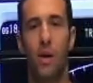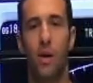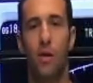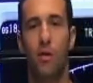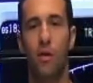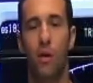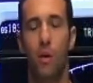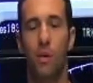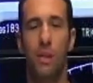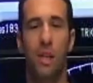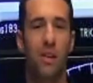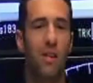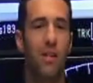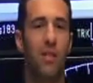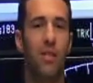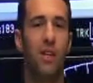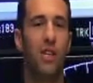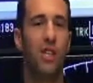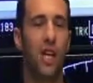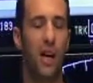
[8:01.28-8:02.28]
So this is
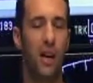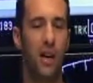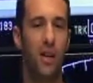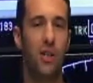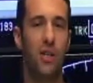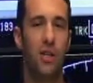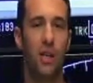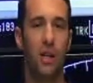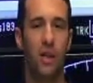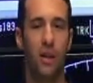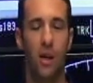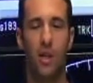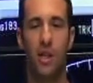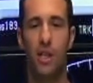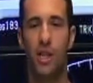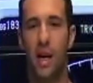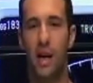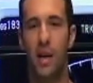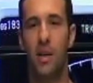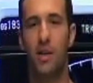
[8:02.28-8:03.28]
a jet engine. A
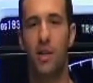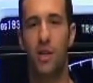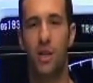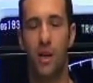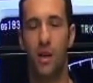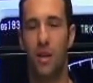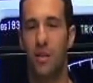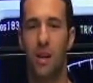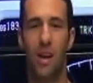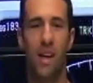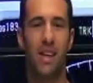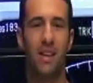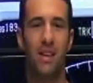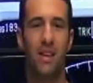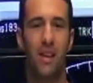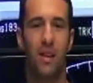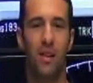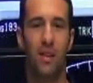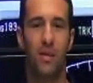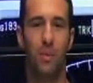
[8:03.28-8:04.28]
jet engine is like
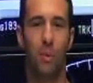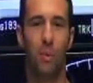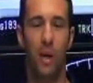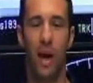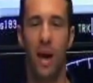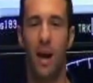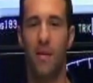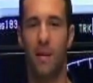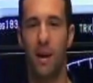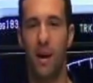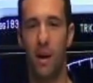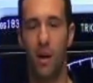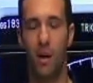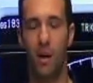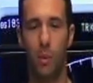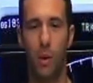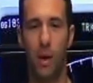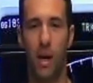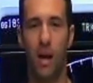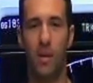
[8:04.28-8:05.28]
this. We have air,
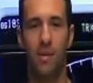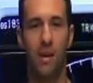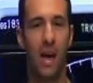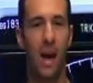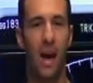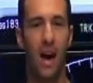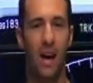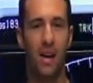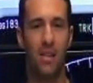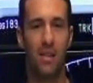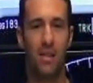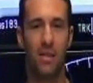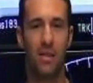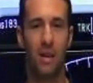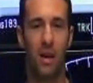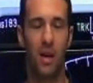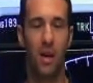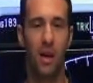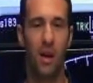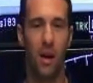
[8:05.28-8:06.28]
we have gas,
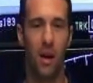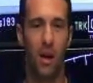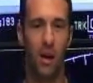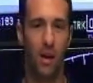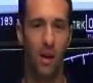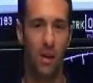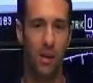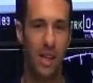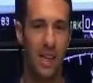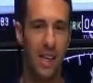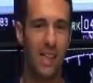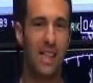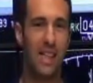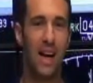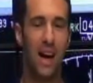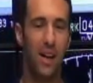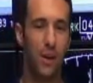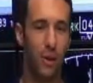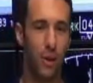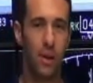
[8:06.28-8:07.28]
the
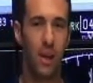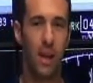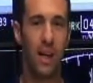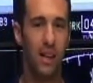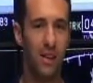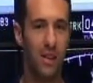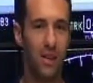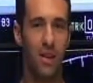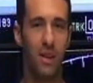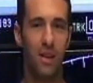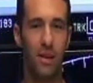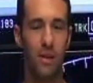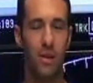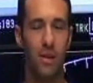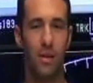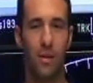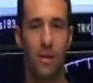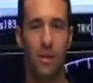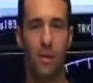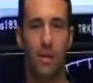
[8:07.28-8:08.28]
igniter lights it,
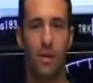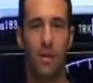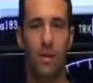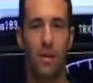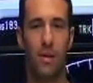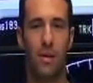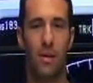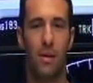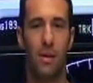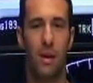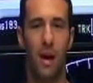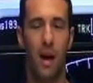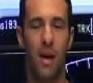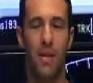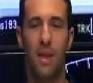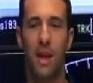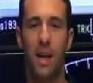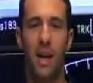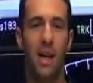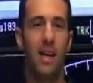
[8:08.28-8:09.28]
and
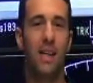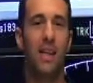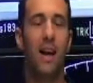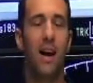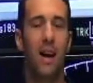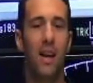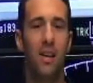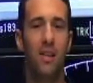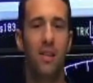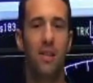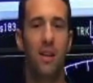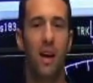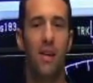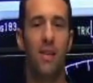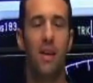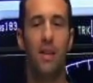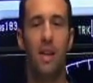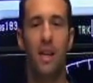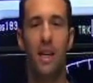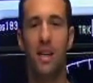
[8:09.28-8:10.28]
then it ignites, and
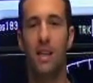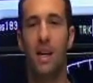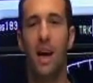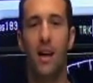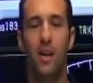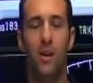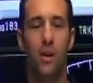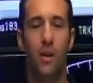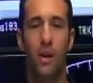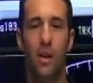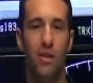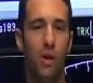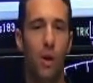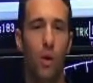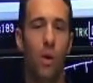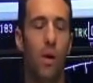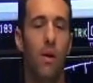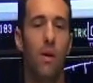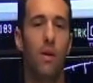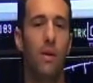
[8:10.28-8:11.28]
then the igniter is no
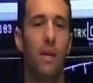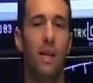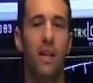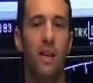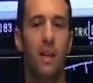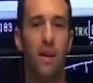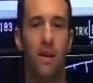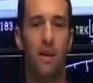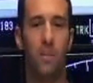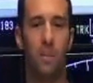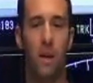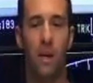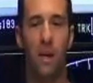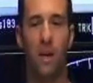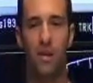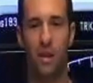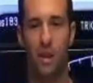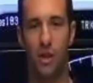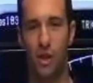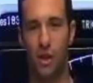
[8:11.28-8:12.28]
longer needed
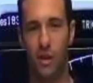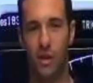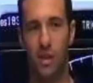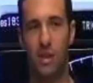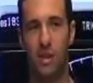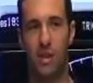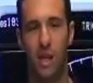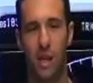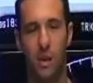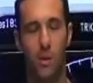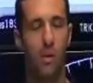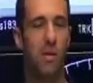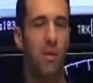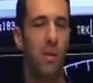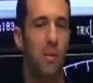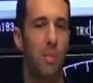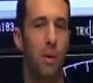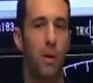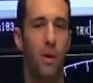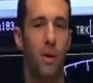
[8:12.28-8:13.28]
because it just continuously
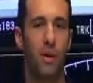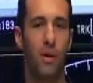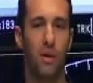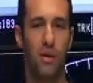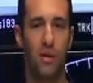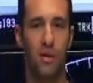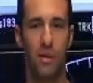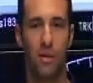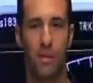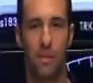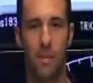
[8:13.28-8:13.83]
burns.